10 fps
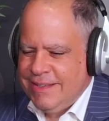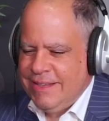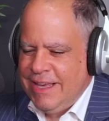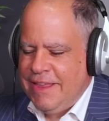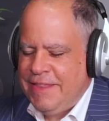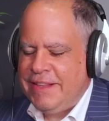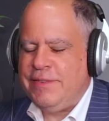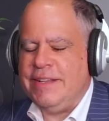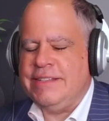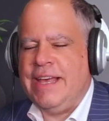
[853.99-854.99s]
Yeah, that's
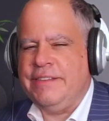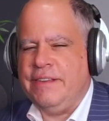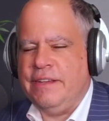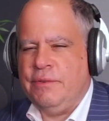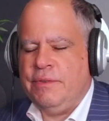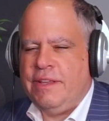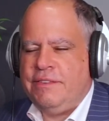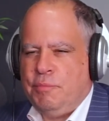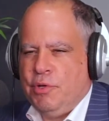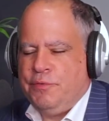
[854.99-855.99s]
fantastic.
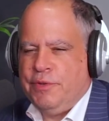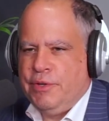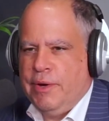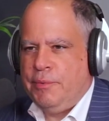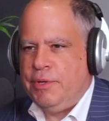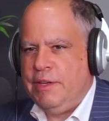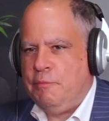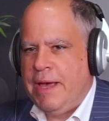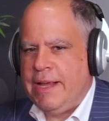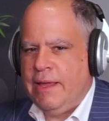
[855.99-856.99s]
That's beautiful. You're able to give
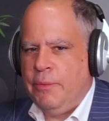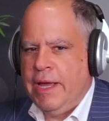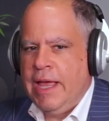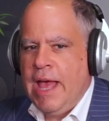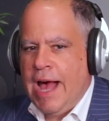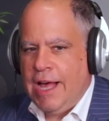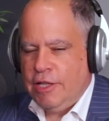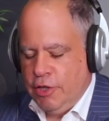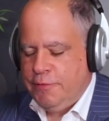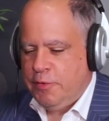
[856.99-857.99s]
back that way. I'll
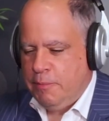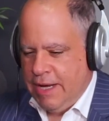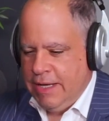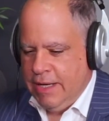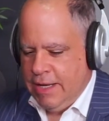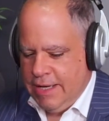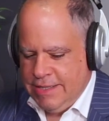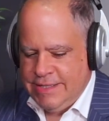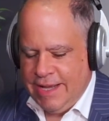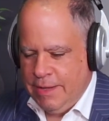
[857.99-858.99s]
look for my
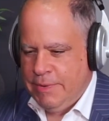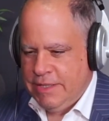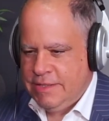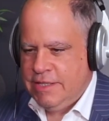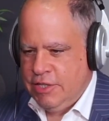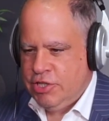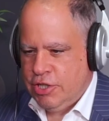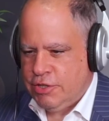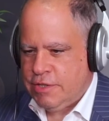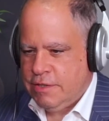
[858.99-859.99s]
Dynamites
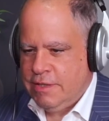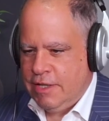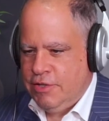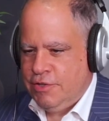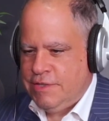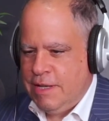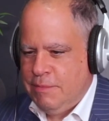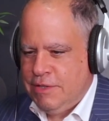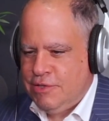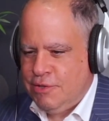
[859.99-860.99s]
T-shirt that you'll send
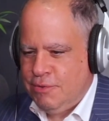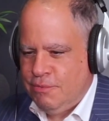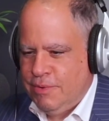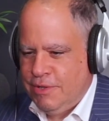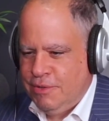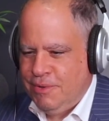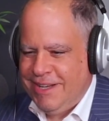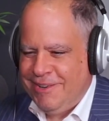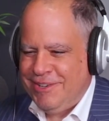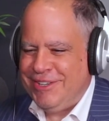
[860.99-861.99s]
me soon when
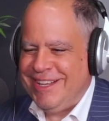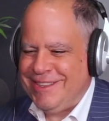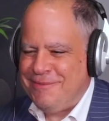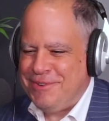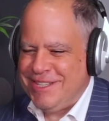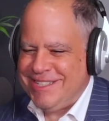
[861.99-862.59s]
you get them for the